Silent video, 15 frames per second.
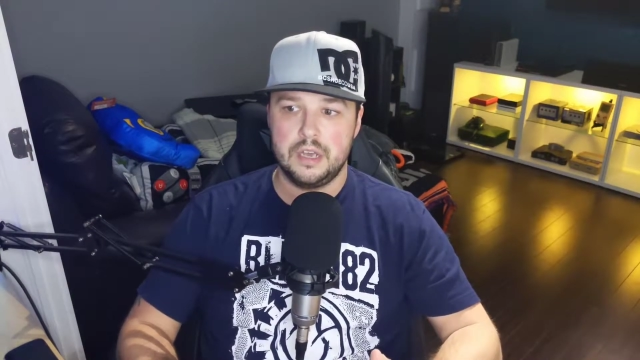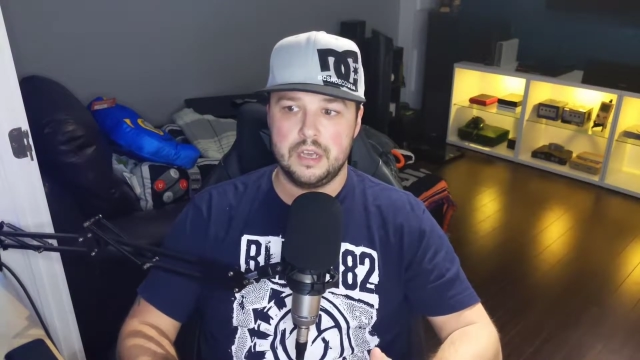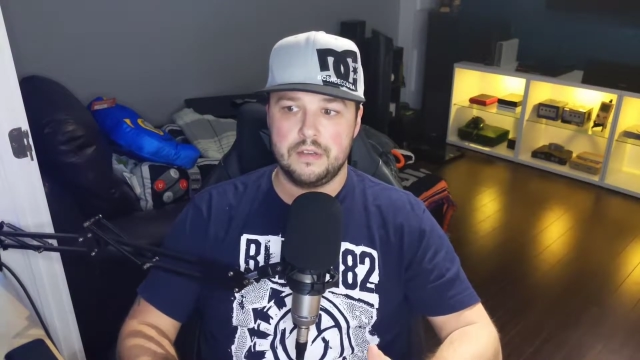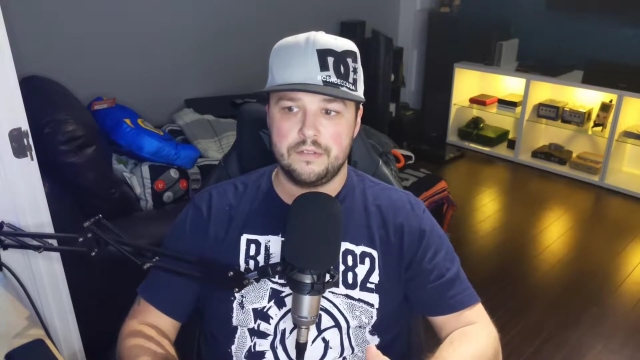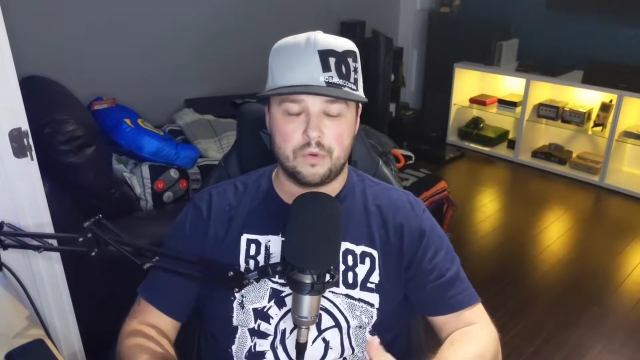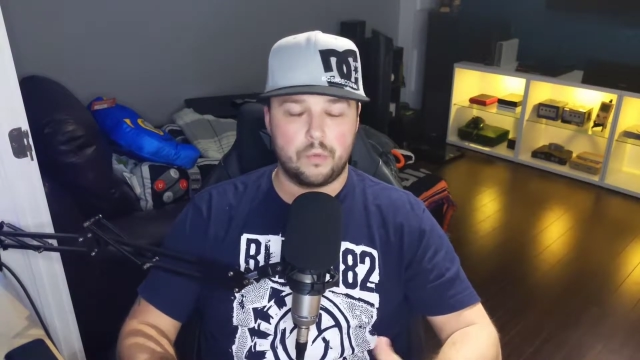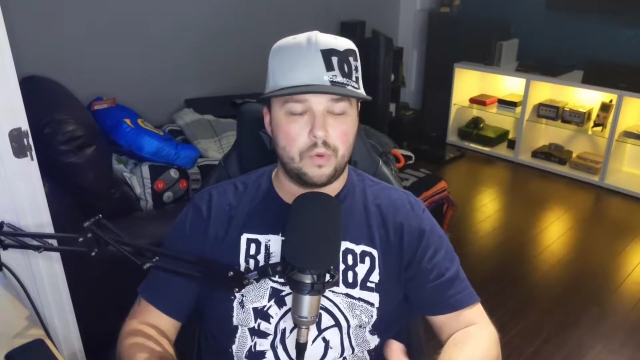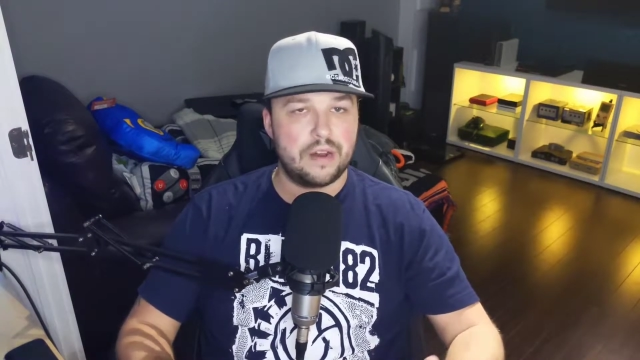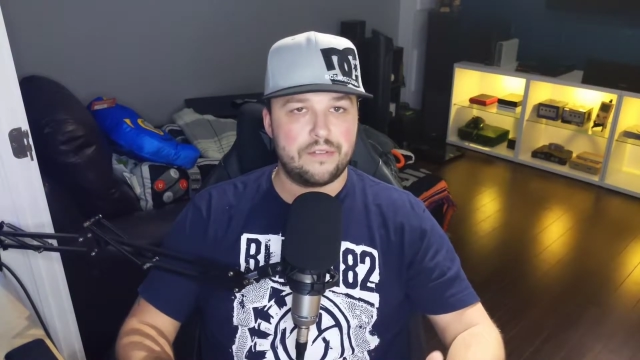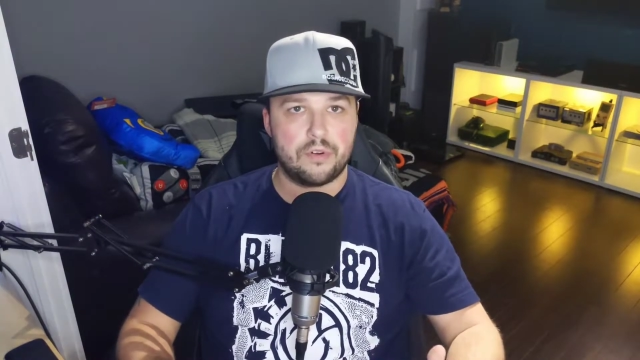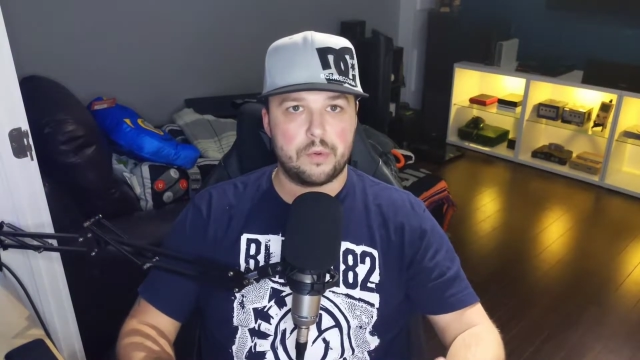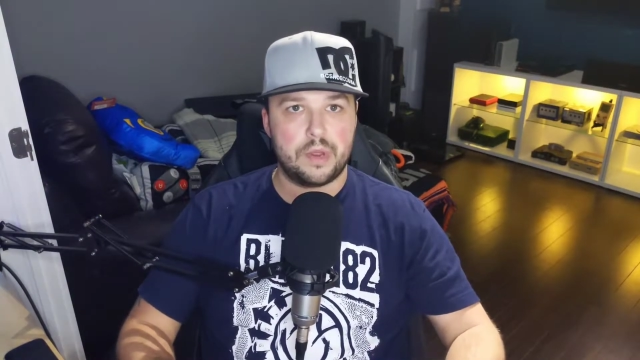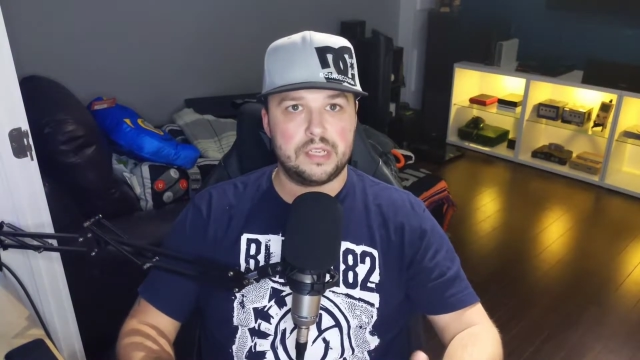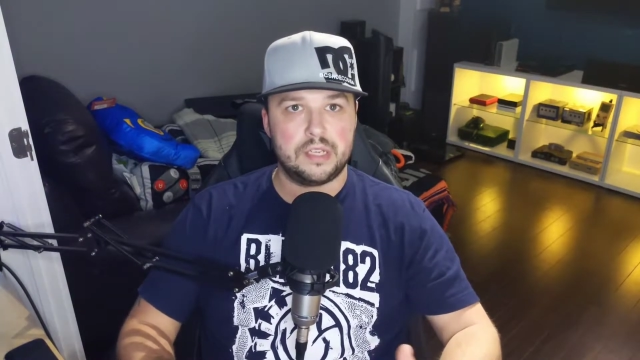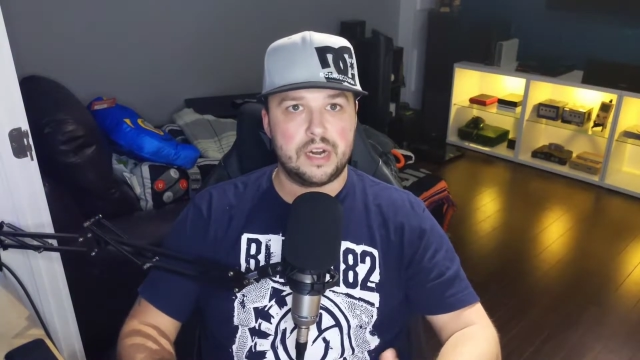for whatever
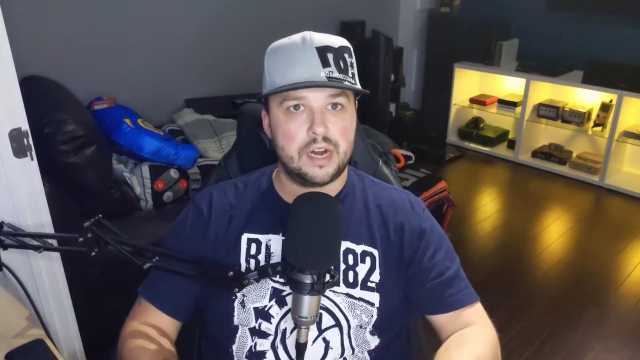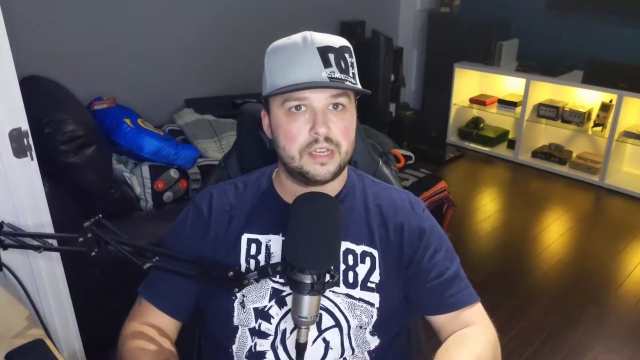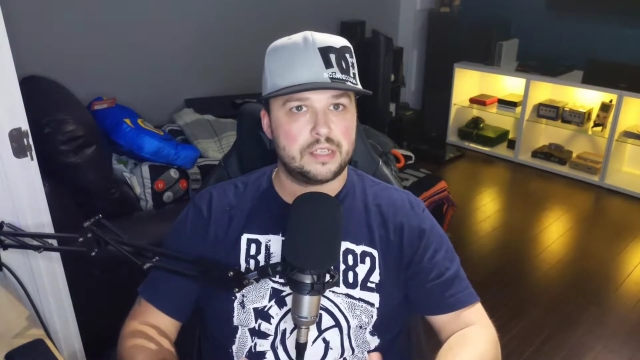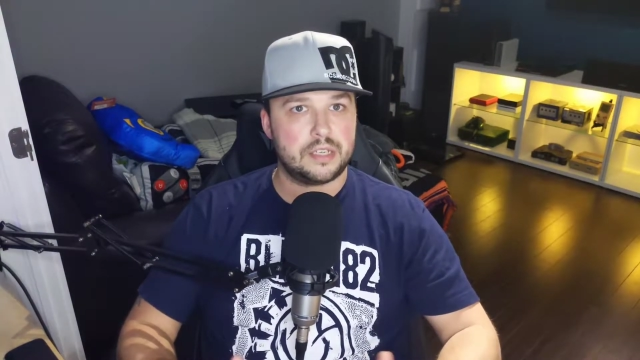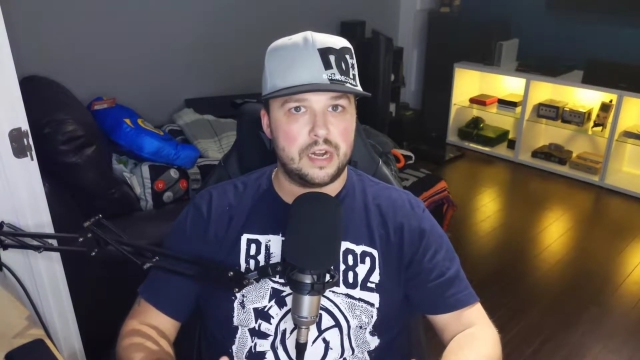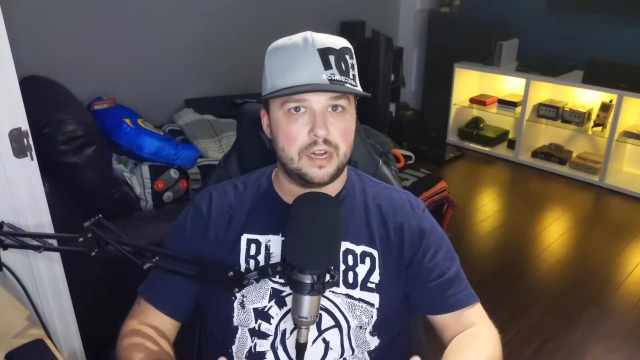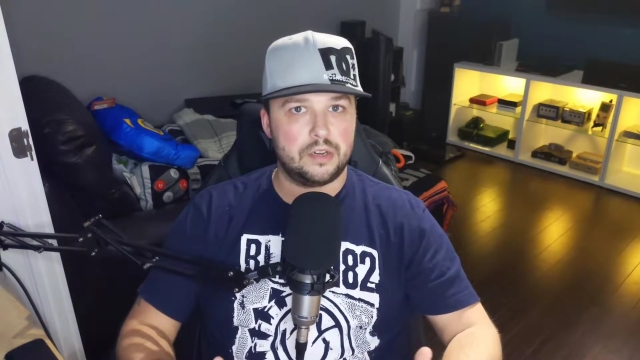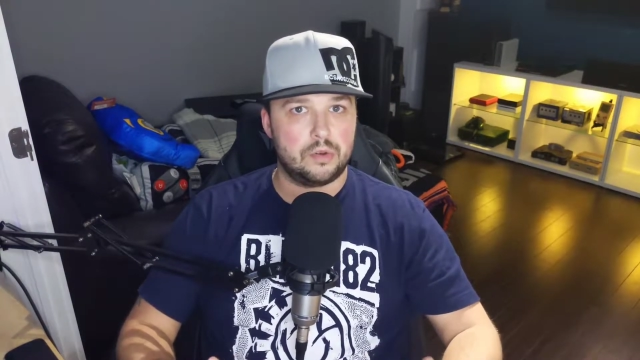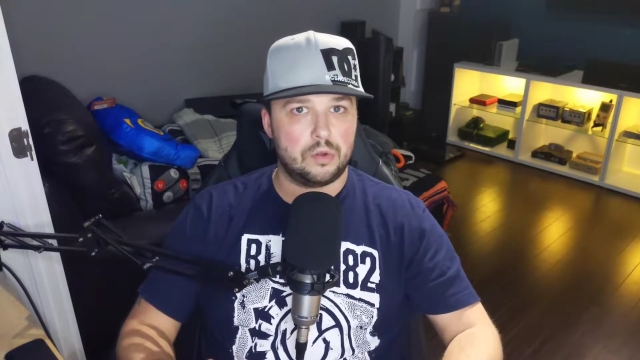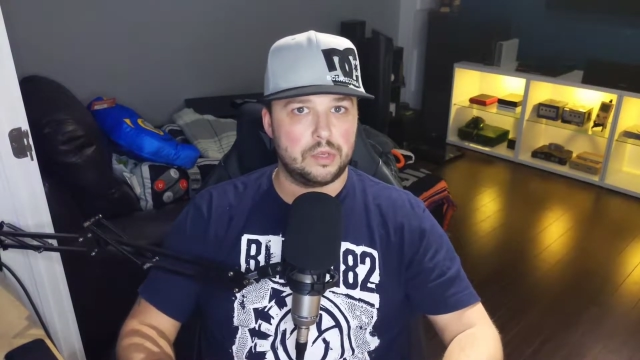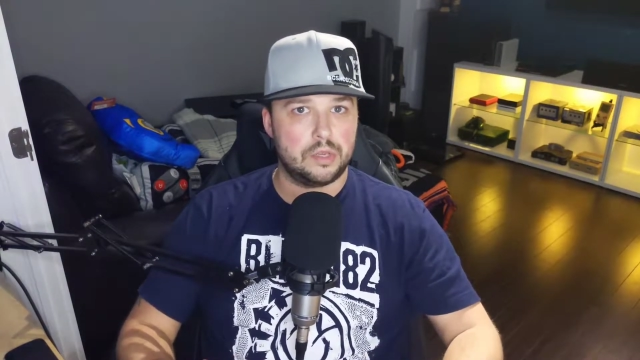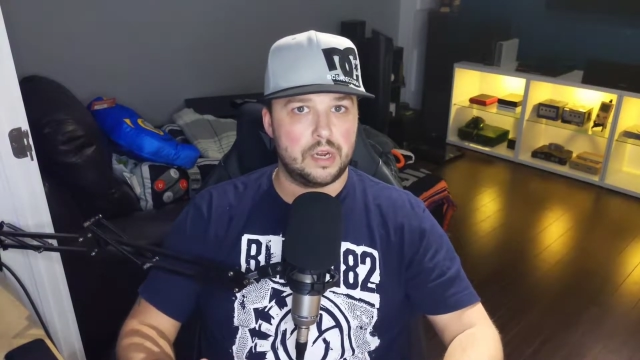reason, I decided to hold on to the